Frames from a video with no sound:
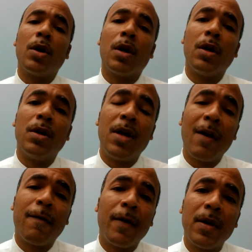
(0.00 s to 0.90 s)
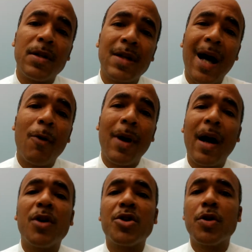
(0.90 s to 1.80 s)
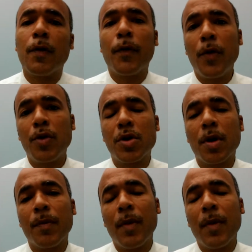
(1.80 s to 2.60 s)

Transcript: could definitely sour out your future.